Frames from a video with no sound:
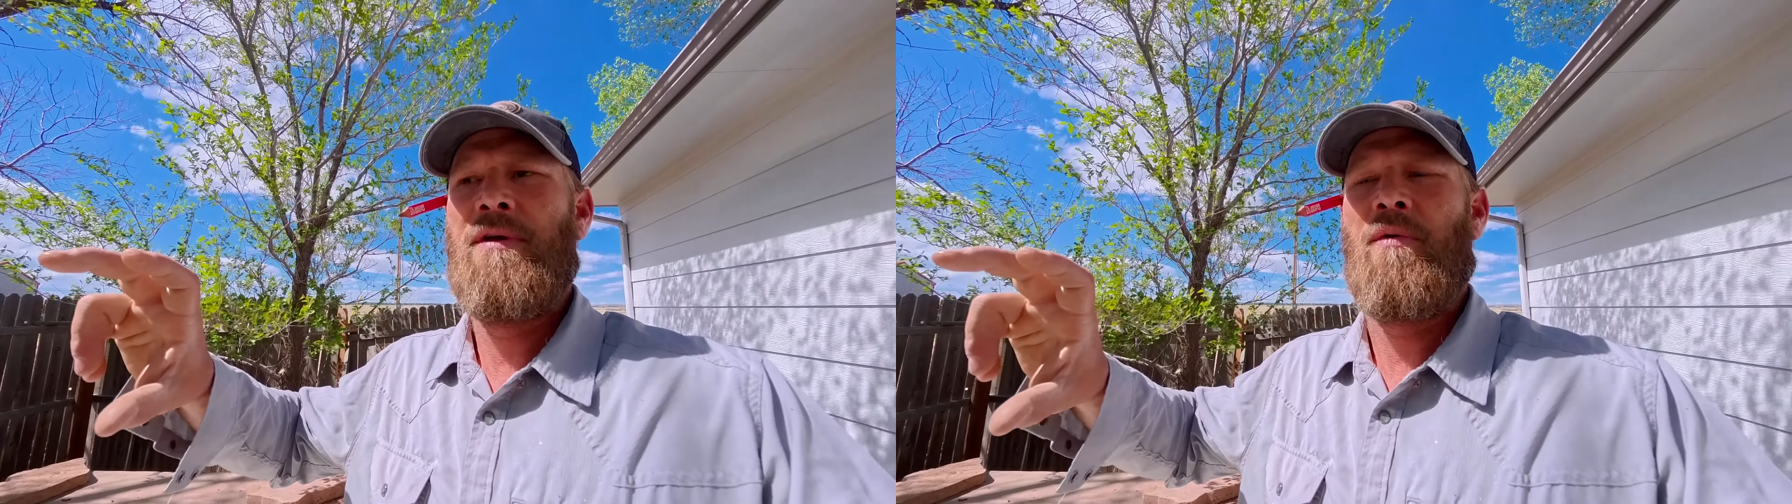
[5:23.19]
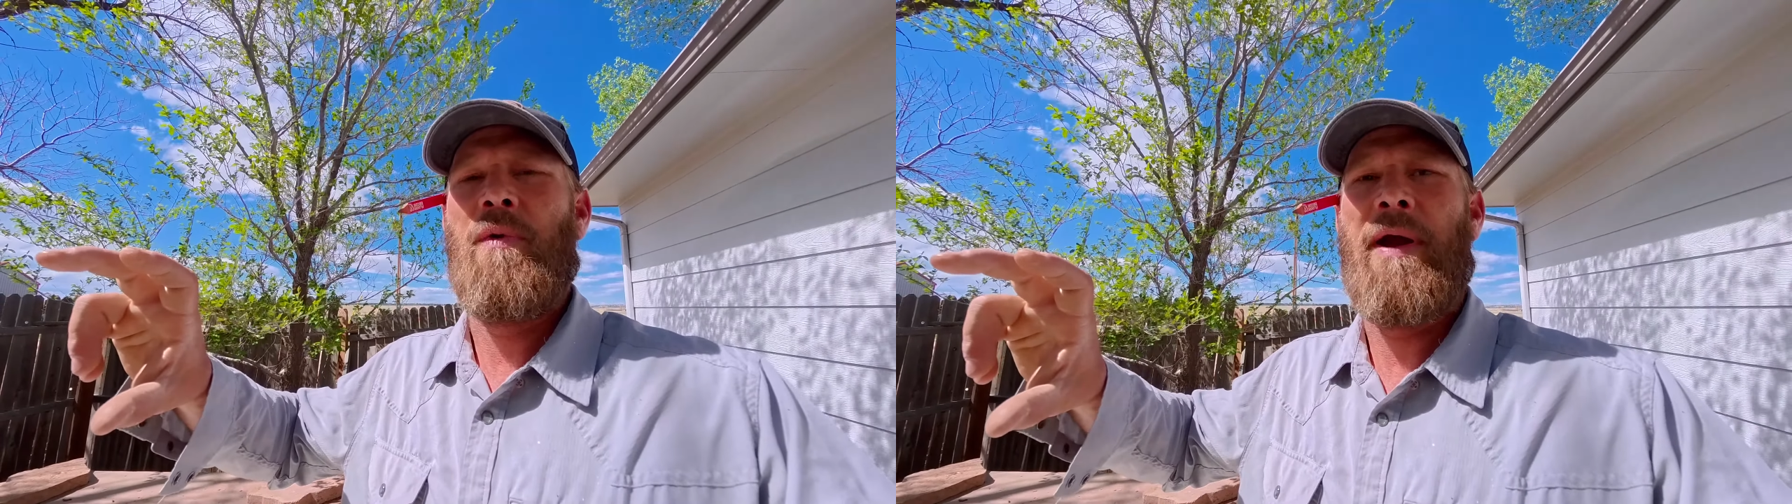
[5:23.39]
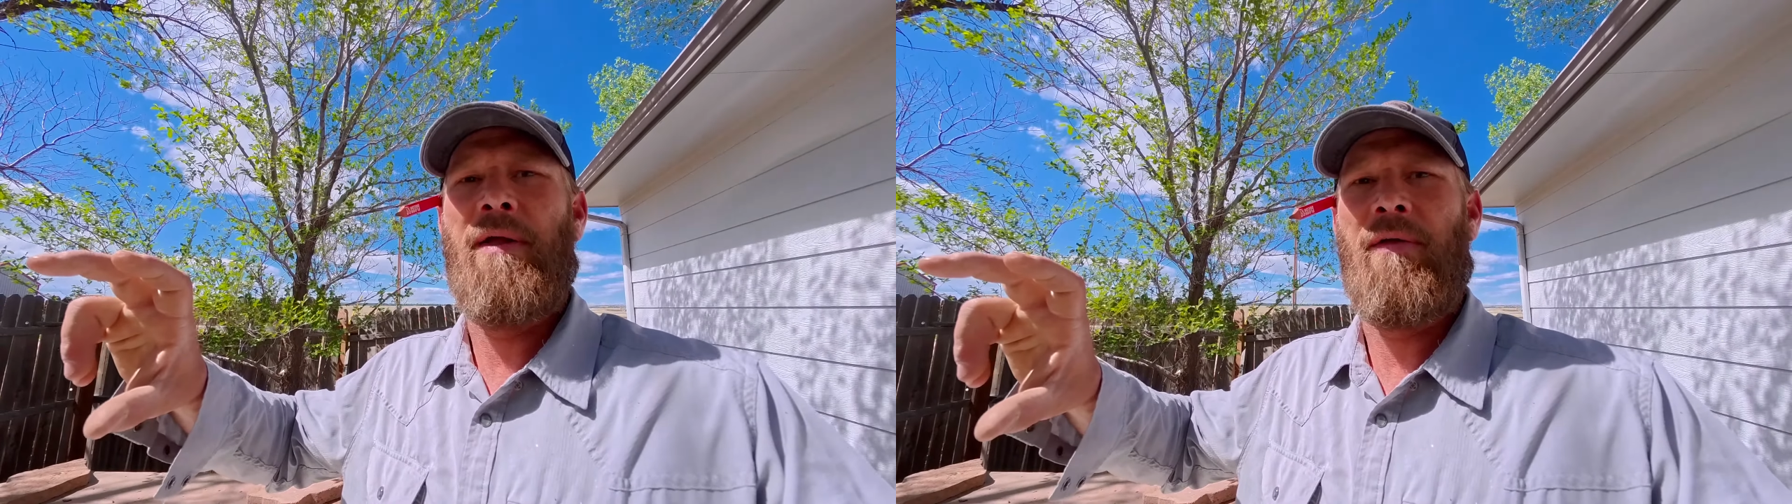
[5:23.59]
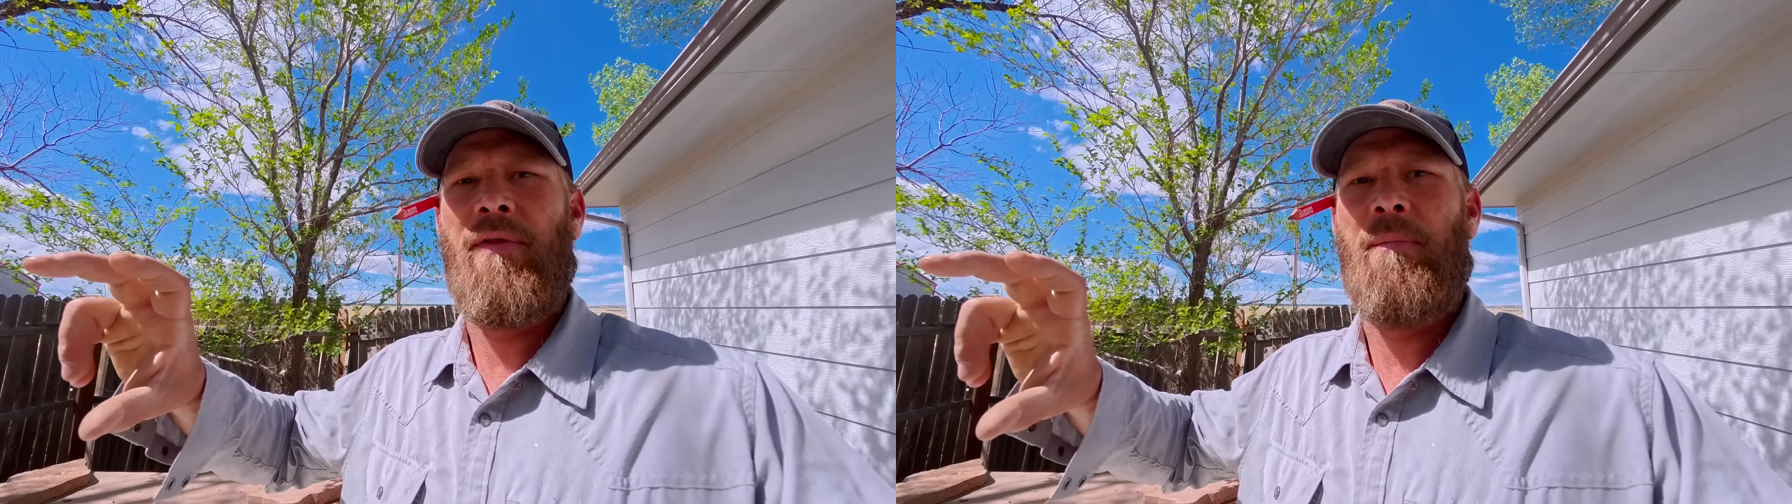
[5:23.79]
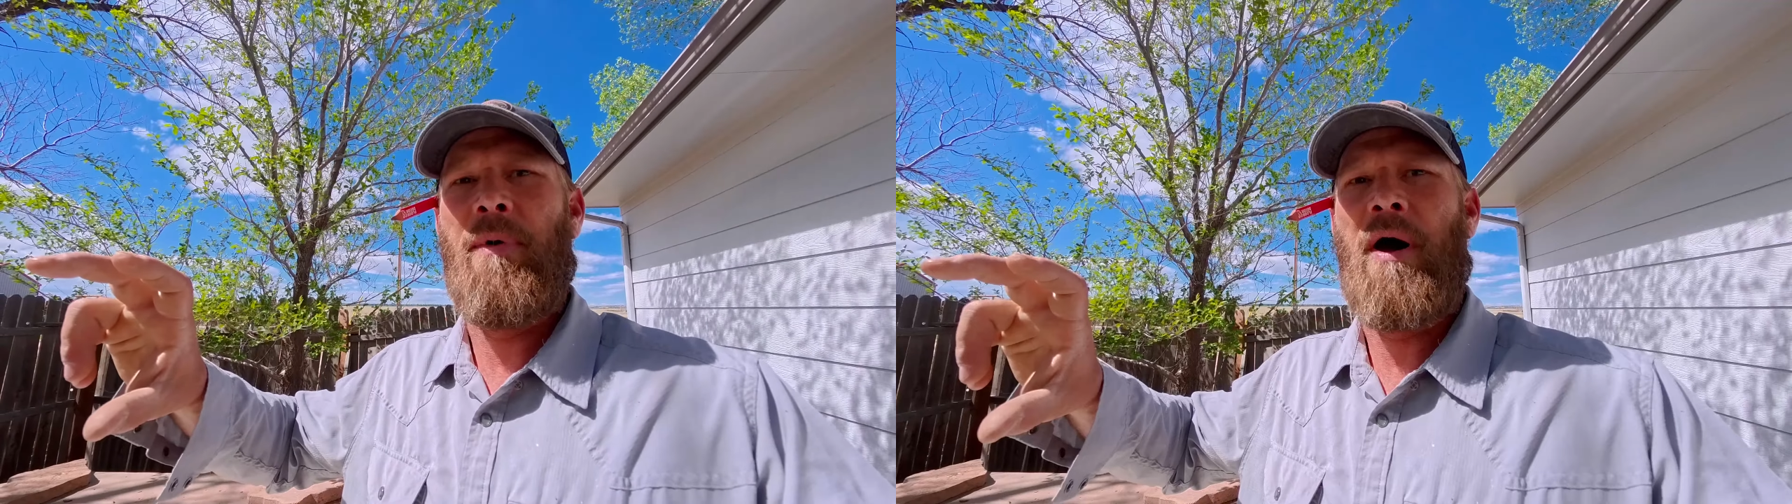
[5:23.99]
rail on
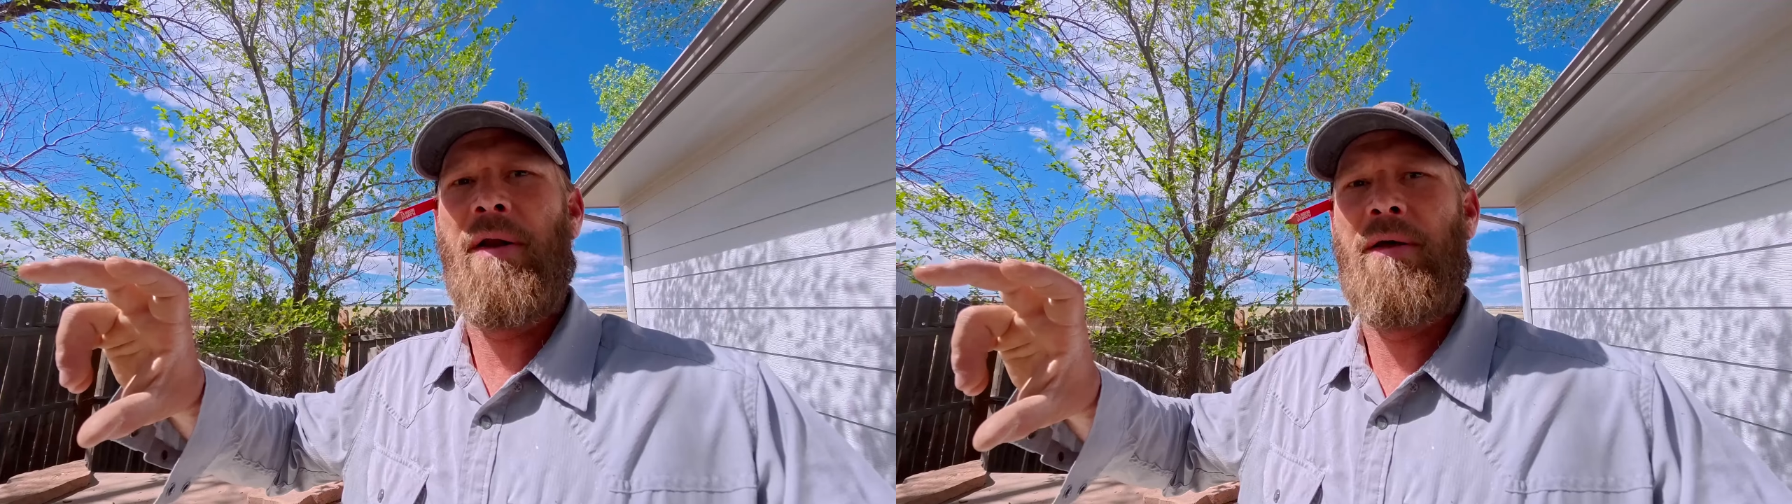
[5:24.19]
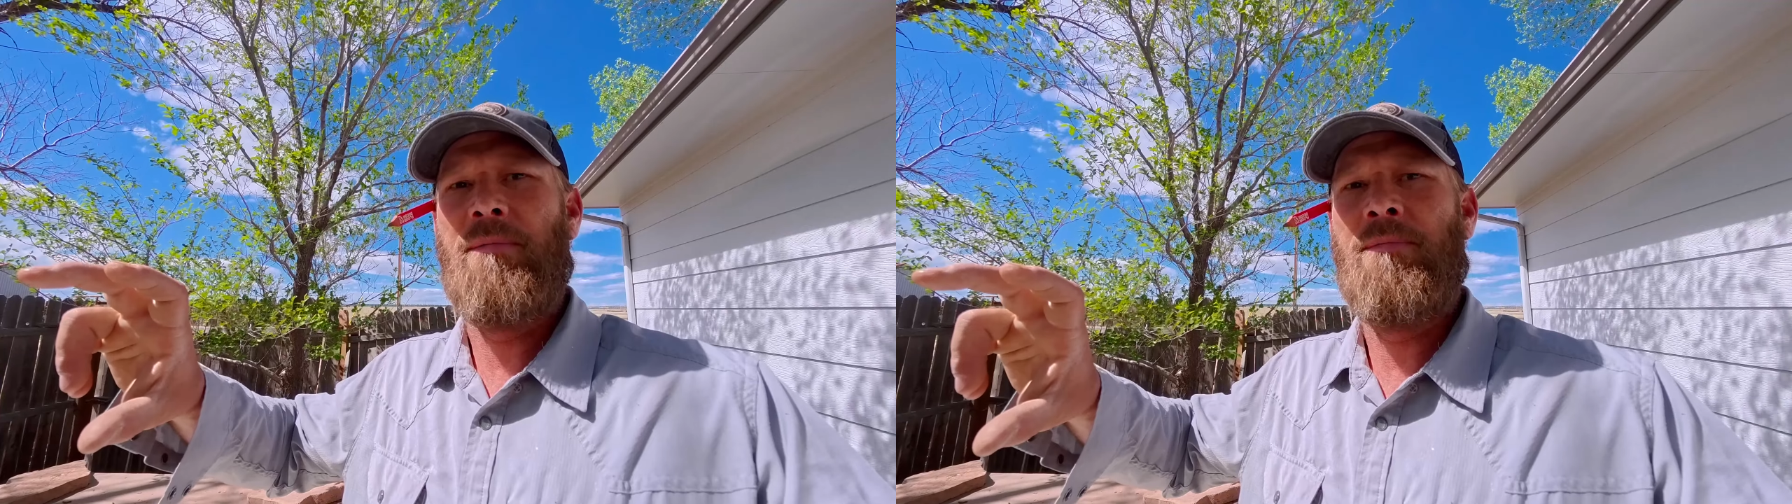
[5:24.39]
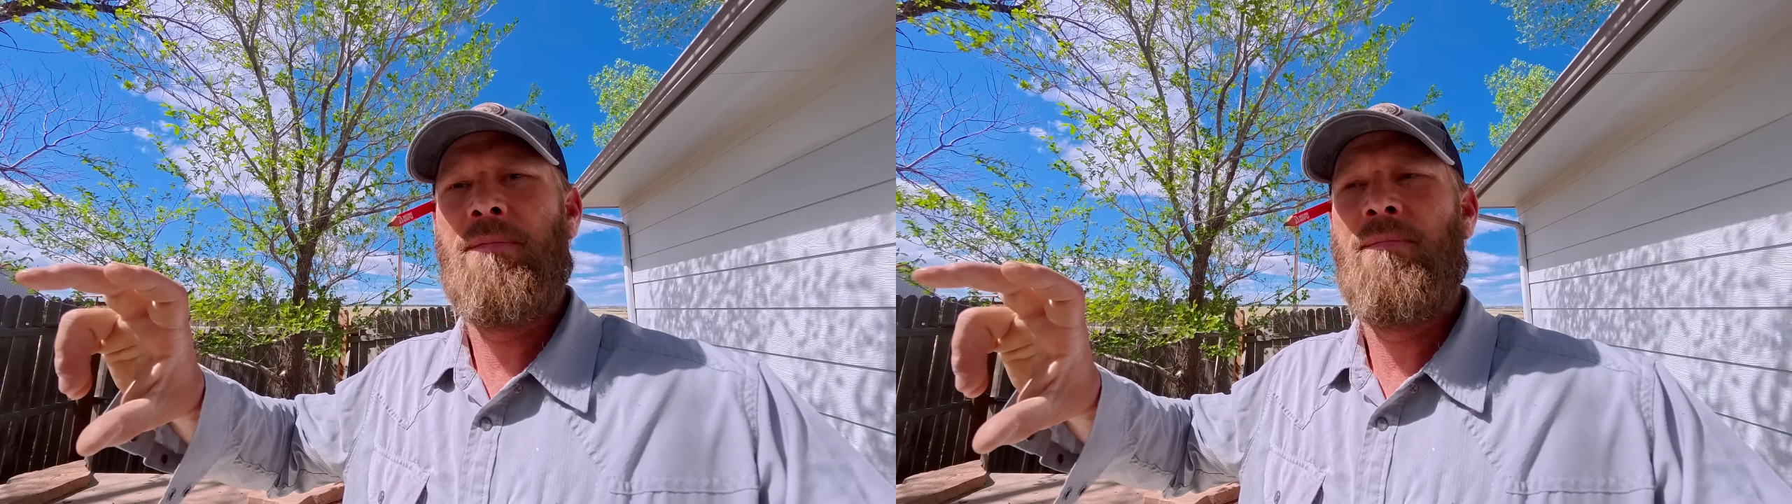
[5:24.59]
the bottom